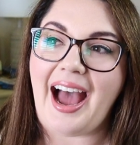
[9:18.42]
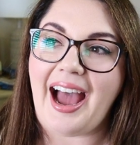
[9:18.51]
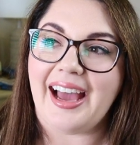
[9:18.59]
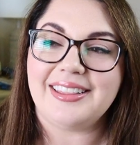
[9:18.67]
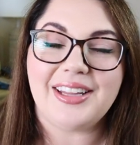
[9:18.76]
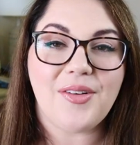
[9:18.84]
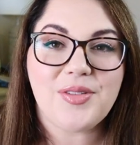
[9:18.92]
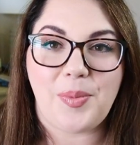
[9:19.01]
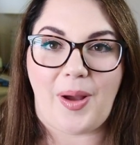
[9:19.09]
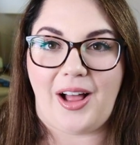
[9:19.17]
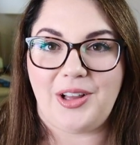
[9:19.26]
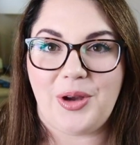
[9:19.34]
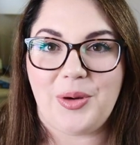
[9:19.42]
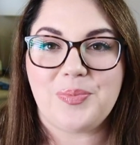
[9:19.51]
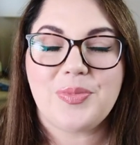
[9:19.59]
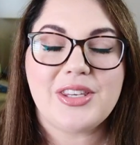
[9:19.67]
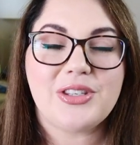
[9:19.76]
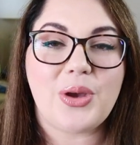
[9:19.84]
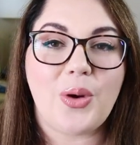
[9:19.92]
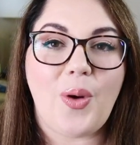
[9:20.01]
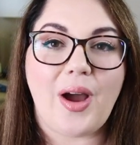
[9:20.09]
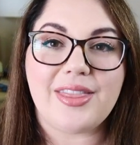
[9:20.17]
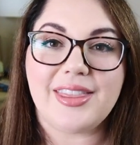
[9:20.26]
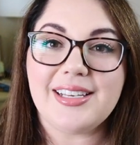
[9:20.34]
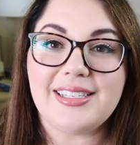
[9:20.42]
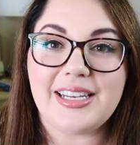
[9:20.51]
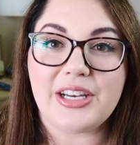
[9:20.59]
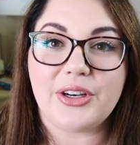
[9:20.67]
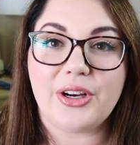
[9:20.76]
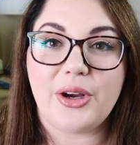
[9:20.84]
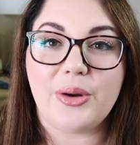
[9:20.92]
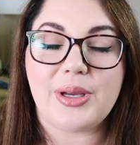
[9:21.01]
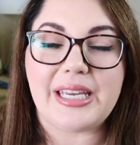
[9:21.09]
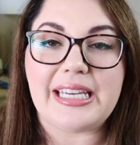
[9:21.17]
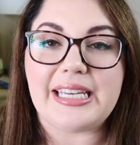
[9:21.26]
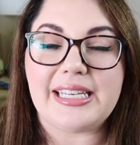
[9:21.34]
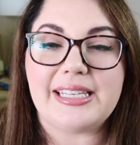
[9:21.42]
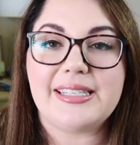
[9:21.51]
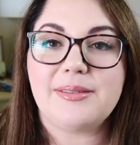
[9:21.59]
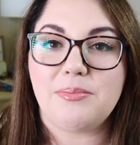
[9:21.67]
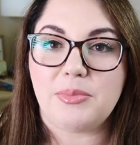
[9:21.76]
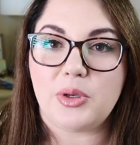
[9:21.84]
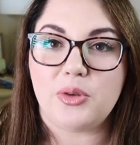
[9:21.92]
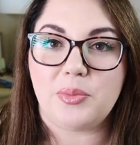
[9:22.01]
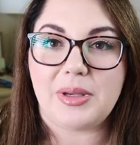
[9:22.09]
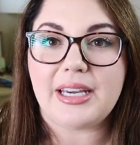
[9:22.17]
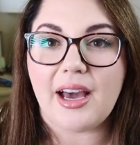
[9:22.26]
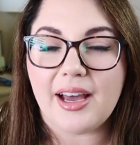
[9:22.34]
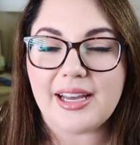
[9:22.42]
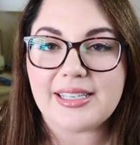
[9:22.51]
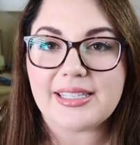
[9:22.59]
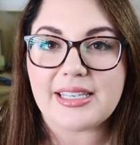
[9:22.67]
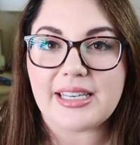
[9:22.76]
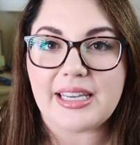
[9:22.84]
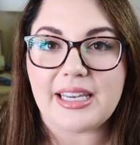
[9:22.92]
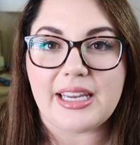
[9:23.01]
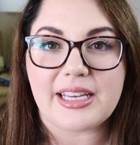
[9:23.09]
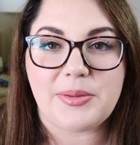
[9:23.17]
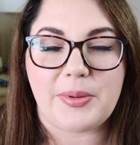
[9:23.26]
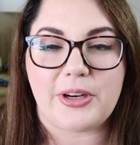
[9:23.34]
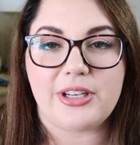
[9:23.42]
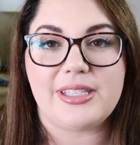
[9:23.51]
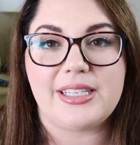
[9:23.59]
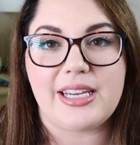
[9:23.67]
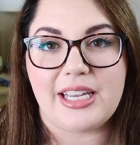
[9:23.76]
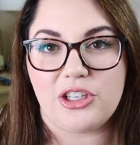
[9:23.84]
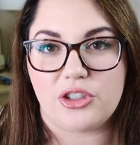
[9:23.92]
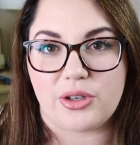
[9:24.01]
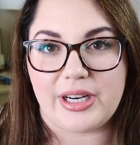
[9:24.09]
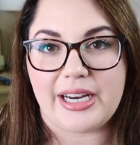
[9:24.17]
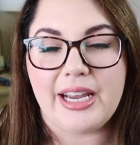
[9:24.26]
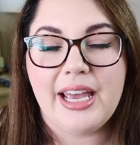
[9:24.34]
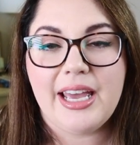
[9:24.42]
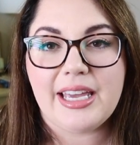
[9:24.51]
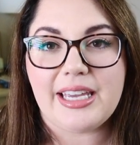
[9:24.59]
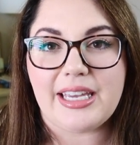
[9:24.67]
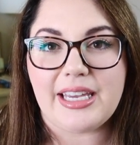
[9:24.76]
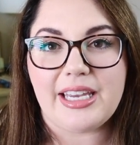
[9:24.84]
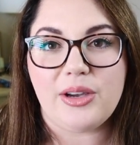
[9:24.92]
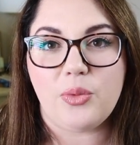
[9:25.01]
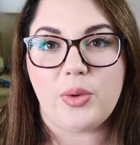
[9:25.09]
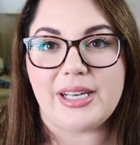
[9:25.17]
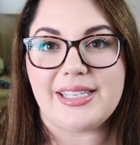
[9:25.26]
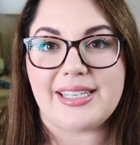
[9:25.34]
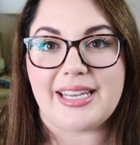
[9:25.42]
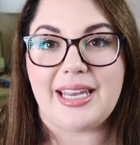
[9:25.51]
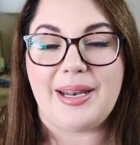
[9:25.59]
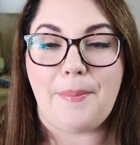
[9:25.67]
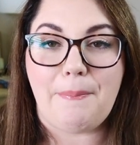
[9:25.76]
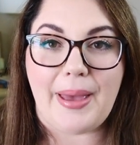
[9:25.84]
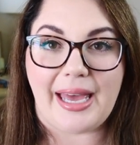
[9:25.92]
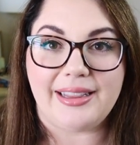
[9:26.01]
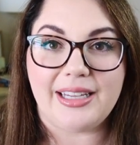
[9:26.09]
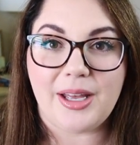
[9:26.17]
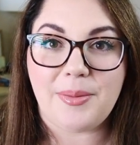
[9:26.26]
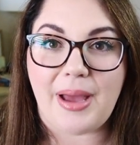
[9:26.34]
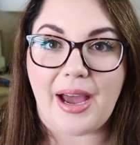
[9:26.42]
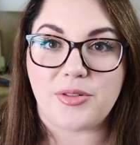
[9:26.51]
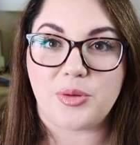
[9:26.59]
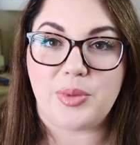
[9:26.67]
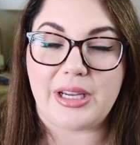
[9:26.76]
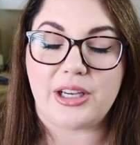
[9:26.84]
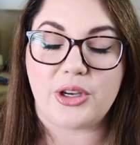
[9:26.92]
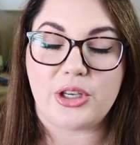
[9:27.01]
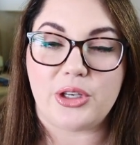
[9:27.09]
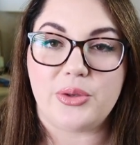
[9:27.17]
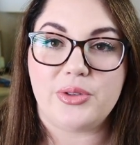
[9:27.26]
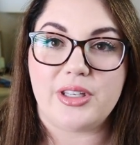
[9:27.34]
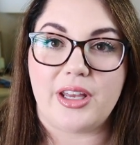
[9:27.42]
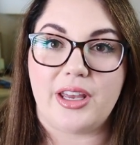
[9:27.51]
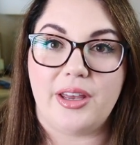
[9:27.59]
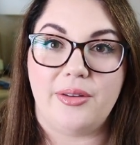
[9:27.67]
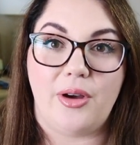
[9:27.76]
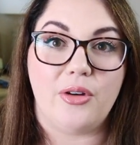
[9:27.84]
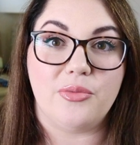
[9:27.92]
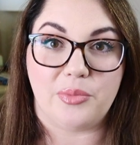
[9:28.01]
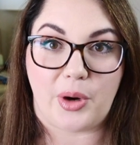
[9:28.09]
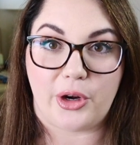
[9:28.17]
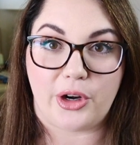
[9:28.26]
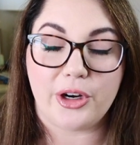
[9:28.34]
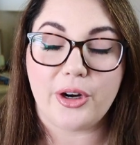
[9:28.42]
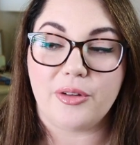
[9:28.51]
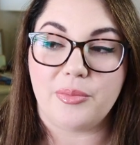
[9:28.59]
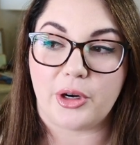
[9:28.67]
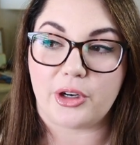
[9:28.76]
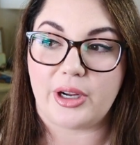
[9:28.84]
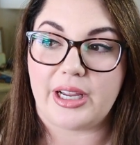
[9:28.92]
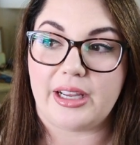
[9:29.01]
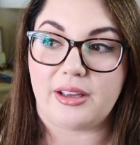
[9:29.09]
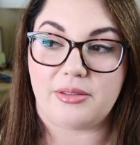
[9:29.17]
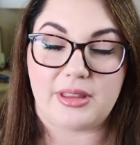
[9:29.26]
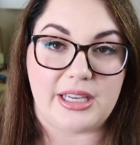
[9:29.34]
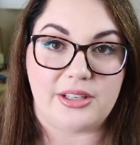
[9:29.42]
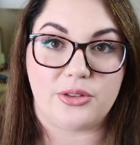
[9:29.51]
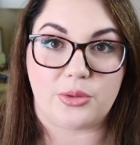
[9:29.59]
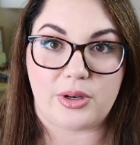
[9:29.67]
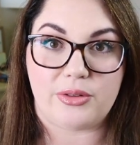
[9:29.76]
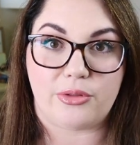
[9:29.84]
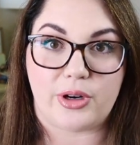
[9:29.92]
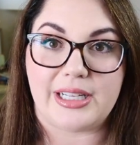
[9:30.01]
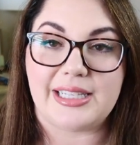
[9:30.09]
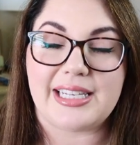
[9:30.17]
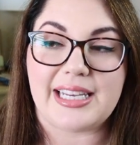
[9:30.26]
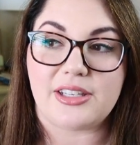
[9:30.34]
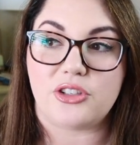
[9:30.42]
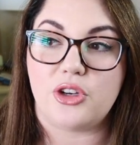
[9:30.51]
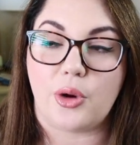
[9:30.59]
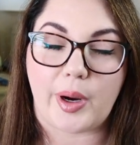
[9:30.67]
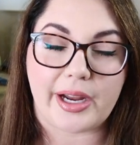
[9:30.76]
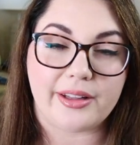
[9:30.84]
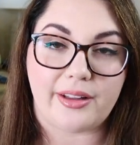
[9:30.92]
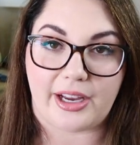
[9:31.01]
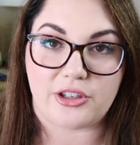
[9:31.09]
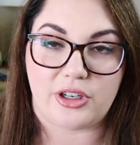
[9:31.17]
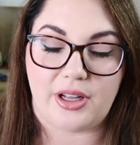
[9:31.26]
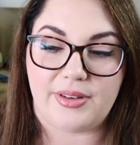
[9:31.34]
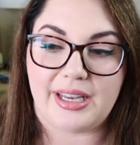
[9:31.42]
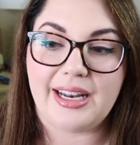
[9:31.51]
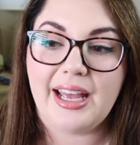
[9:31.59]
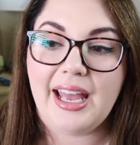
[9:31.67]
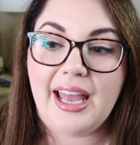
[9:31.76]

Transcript: I loved Apollo. So this hero, he is mute because he experienced an injury. He was in Bedlam after being accused of murder, of murdering these three friends. He has no recollection of it.